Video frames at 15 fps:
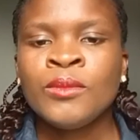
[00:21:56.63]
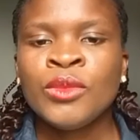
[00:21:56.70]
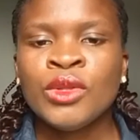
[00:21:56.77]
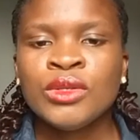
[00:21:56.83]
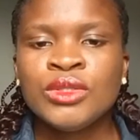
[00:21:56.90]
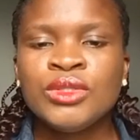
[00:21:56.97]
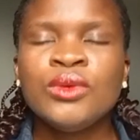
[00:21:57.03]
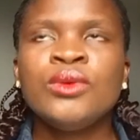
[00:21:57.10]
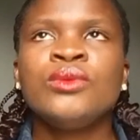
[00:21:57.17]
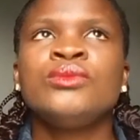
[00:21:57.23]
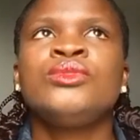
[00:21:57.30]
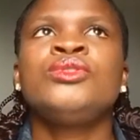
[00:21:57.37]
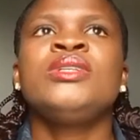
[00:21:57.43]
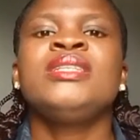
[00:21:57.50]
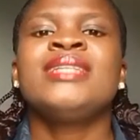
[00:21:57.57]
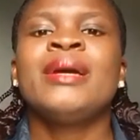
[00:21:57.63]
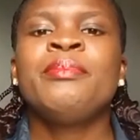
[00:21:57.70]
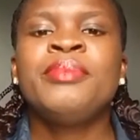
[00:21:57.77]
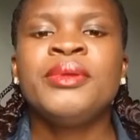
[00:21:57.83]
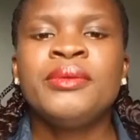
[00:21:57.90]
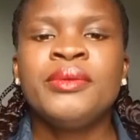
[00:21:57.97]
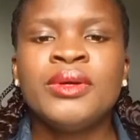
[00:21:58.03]
So during that
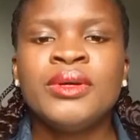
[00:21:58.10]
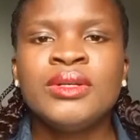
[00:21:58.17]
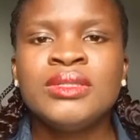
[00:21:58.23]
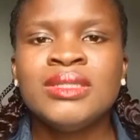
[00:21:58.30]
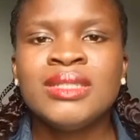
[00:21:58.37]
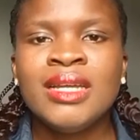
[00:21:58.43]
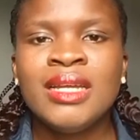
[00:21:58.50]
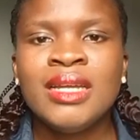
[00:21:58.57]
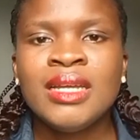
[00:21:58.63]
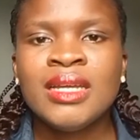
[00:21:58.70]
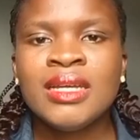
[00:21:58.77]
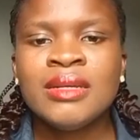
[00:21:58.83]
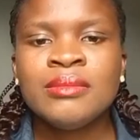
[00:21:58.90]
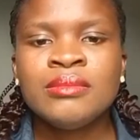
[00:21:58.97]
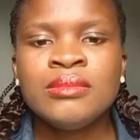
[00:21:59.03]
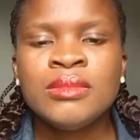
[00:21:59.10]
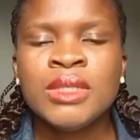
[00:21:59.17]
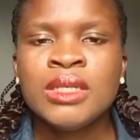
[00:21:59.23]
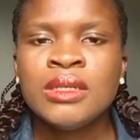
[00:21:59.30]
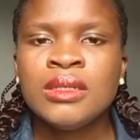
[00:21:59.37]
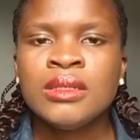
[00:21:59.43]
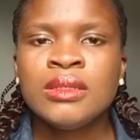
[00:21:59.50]
period,
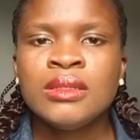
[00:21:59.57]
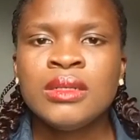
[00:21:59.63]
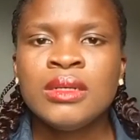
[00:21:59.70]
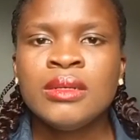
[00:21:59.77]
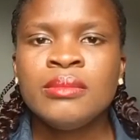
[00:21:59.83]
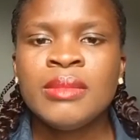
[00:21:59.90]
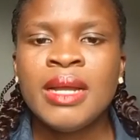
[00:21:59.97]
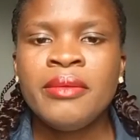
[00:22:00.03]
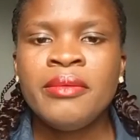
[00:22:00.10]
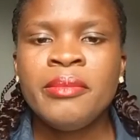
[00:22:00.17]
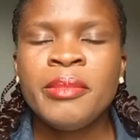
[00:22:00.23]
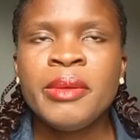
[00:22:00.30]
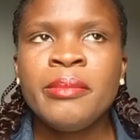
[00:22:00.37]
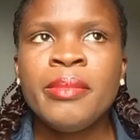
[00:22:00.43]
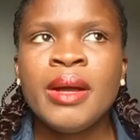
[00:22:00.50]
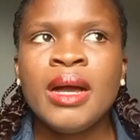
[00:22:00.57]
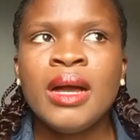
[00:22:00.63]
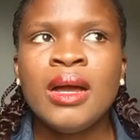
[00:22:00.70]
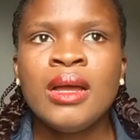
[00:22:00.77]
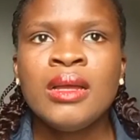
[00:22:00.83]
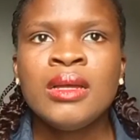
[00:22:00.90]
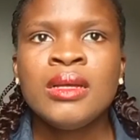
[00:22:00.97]
I remember
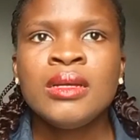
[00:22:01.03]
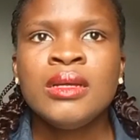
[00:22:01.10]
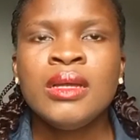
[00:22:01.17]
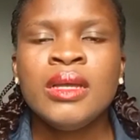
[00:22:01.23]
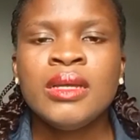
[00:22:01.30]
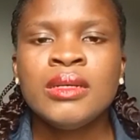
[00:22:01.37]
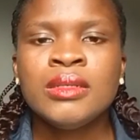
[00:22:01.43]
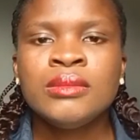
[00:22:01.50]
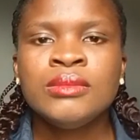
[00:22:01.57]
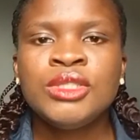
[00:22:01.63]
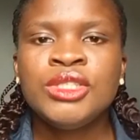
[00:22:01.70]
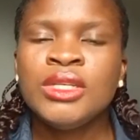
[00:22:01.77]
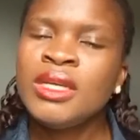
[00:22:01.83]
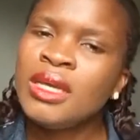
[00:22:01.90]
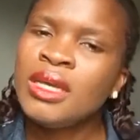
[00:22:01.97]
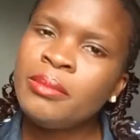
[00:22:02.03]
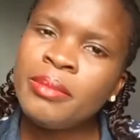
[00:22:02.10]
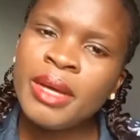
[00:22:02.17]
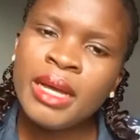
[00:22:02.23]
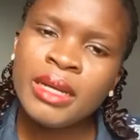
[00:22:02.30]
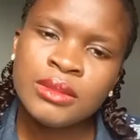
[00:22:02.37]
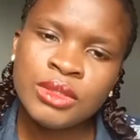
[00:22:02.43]
she came
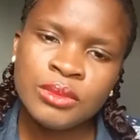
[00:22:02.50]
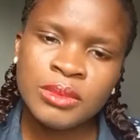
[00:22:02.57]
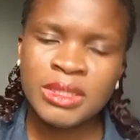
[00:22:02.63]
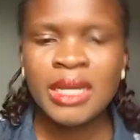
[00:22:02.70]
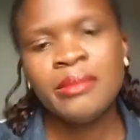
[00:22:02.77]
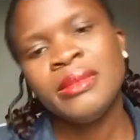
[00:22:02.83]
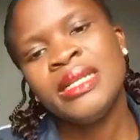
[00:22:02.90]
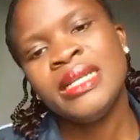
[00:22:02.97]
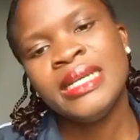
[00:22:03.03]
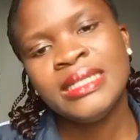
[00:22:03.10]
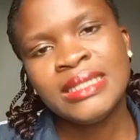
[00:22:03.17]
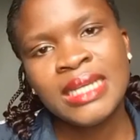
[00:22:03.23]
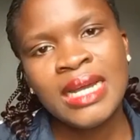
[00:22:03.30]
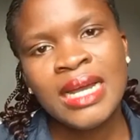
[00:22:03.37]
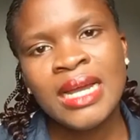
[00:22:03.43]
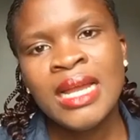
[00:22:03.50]
back sometime later,